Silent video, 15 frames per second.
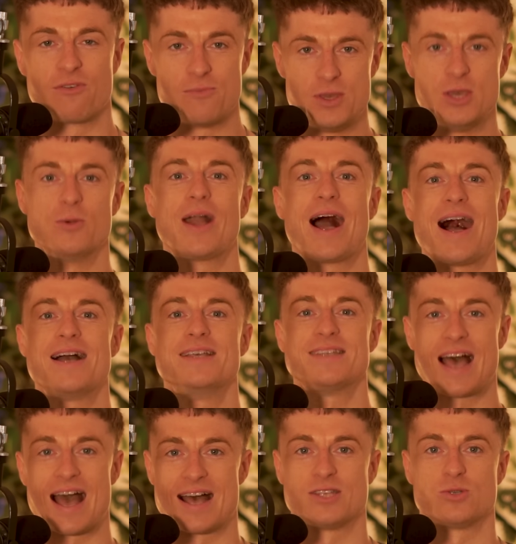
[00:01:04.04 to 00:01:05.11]
from you guys
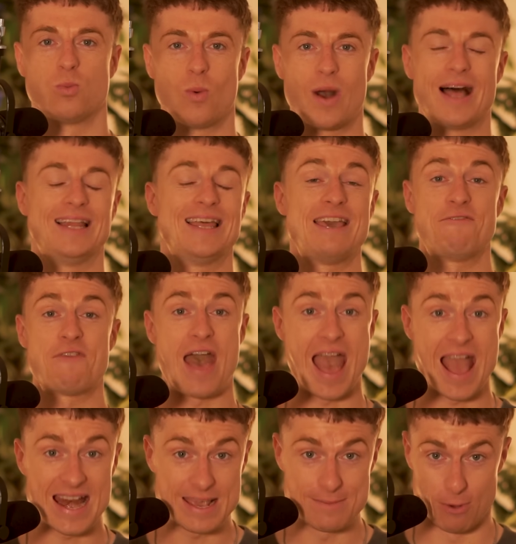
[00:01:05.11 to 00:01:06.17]
as well. If
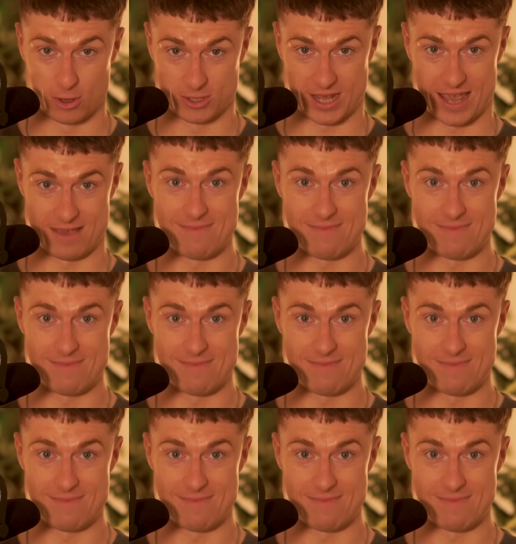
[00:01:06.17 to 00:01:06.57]
anyone